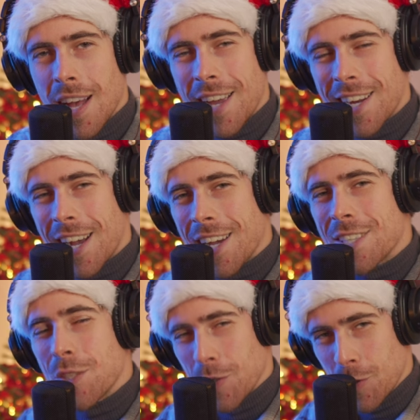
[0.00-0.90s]
Hi
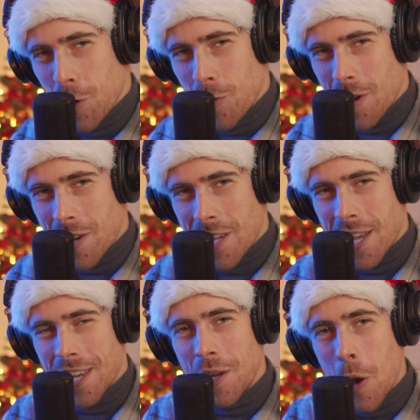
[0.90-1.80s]
guys, Yuri here
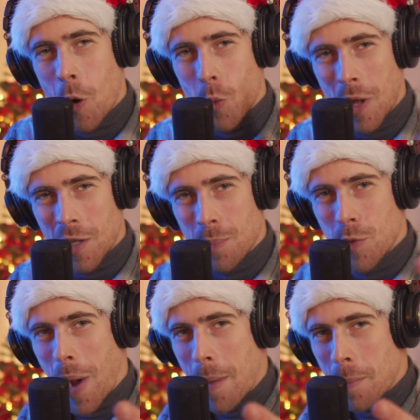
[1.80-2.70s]
again. Welcome
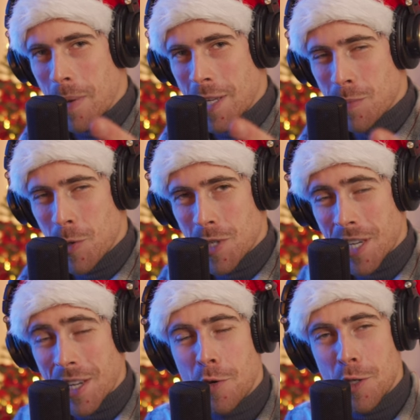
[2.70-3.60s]
to YB Plays
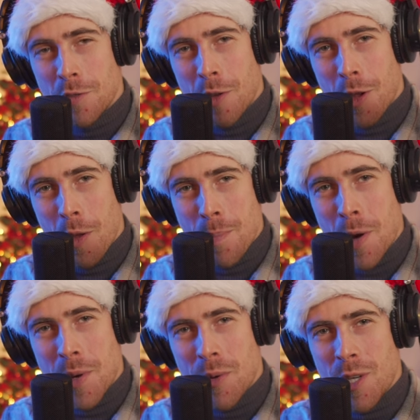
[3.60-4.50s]
Music. First of all, a
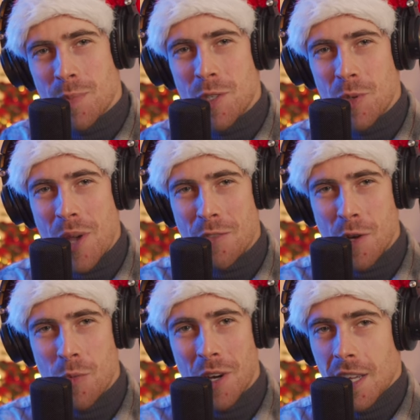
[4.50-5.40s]
Merry Christmas to
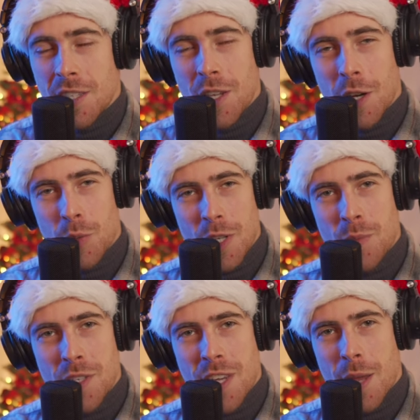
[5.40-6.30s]
everyone. It is not
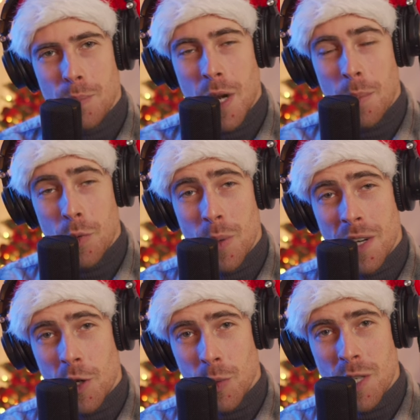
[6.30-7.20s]
Christmas yet, but I'm
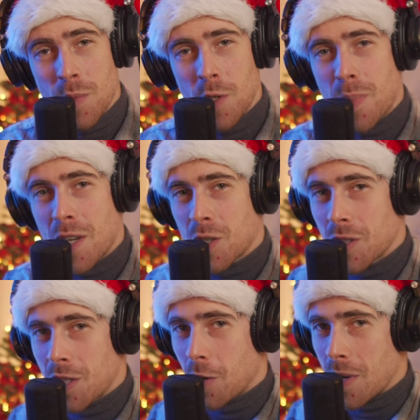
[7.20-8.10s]
doing a Christmas special
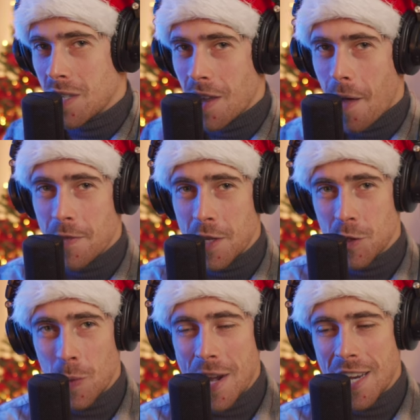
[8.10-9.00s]
series
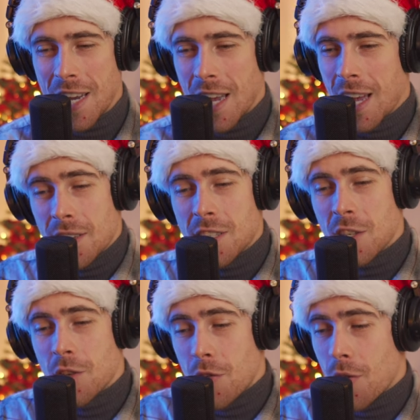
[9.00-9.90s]
this week. And this
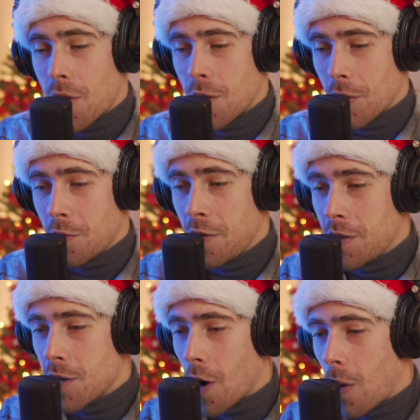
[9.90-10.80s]
is the third
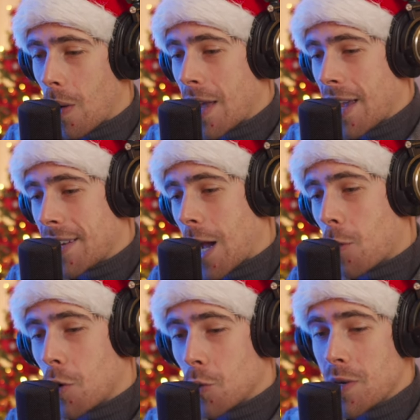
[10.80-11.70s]
video. And I
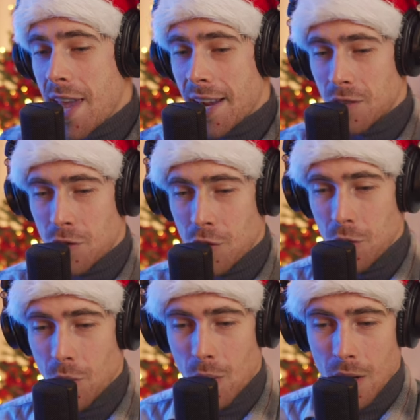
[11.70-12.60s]
will react
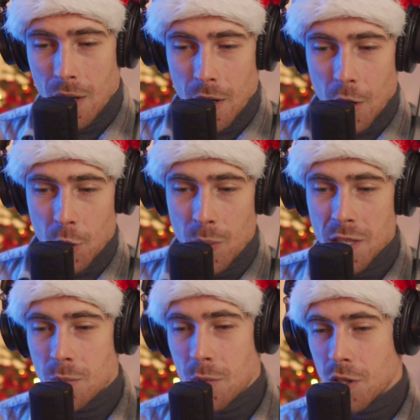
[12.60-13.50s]
to a
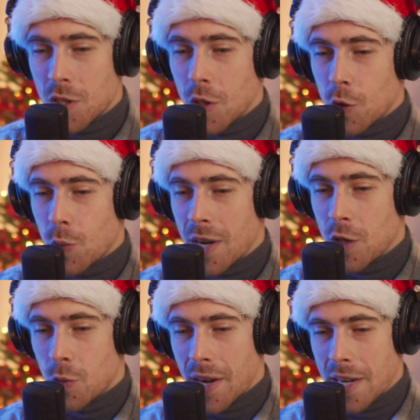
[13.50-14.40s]
Christmas
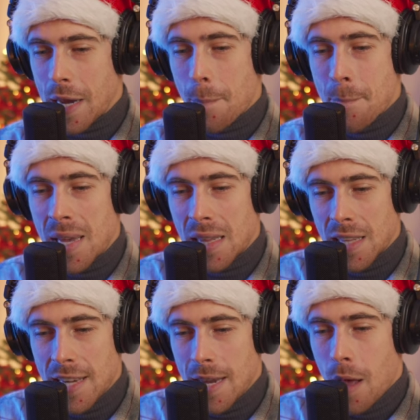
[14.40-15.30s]
2020
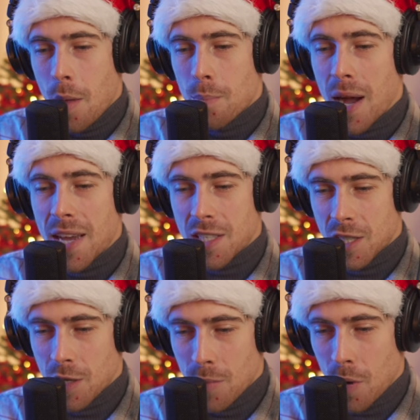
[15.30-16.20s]
medley by
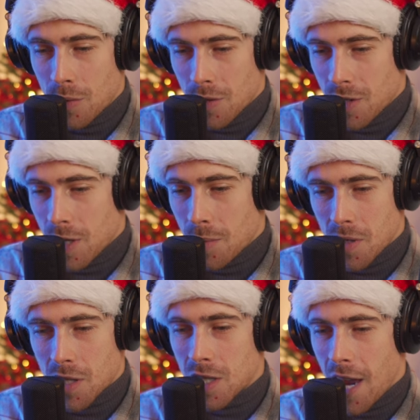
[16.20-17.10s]
Simone
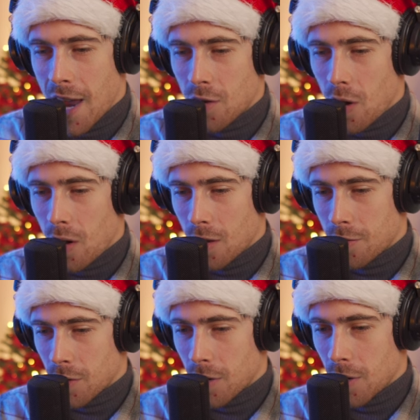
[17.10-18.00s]
Simons and
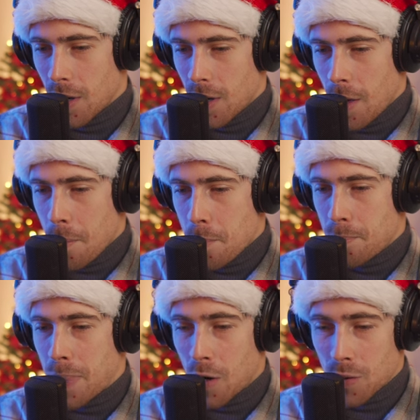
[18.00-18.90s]
Oliver
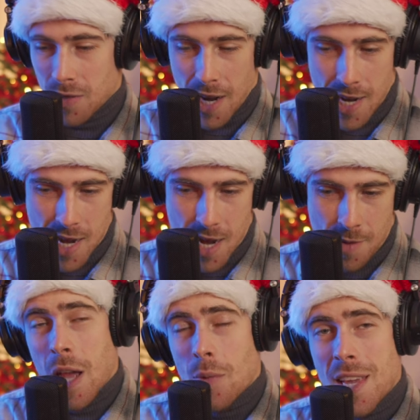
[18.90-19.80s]
Palotai.
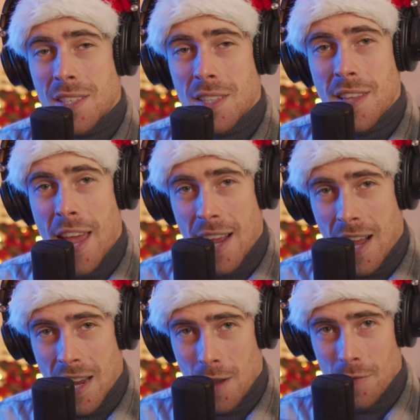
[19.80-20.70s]
Now, yesterday
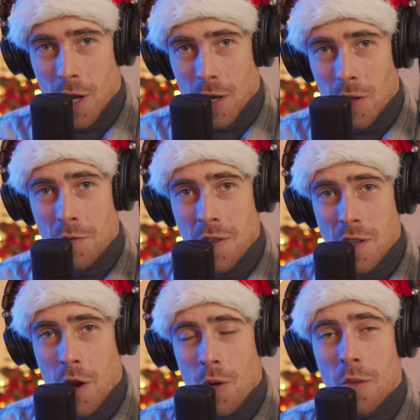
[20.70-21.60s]
I have done a
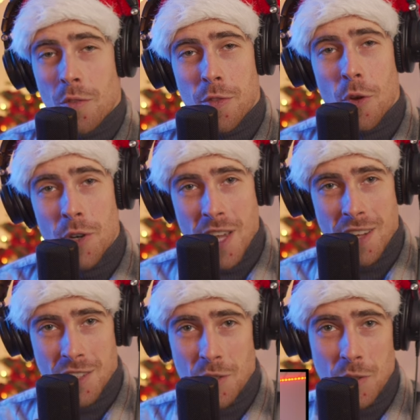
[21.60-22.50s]
video on Floor
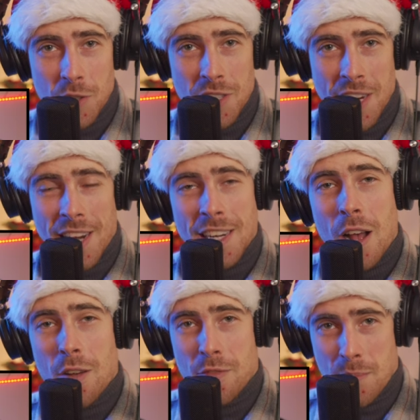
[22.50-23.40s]
Jansen singing
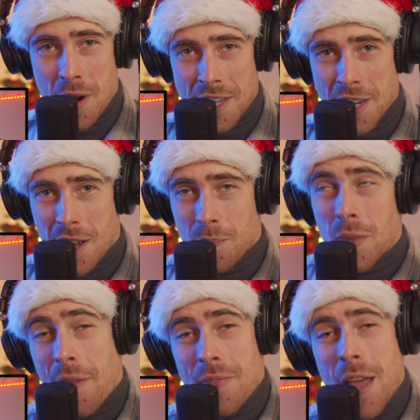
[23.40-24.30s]
Ave Maria.
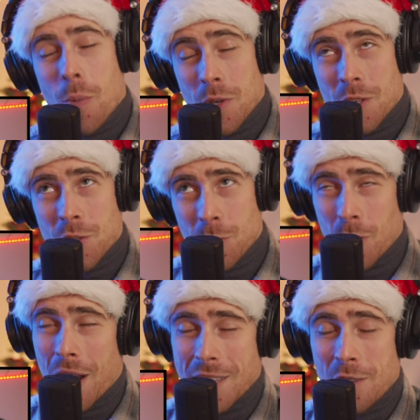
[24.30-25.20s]
And that was a
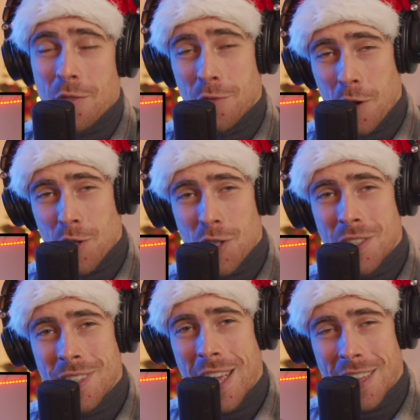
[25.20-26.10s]
surprising
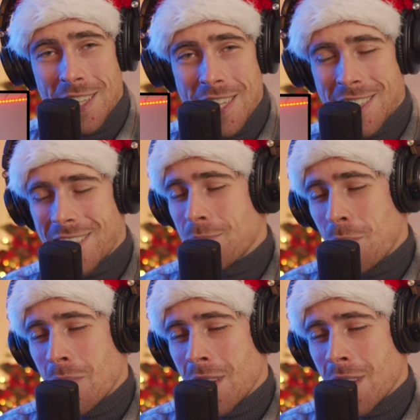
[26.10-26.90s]
version, at least.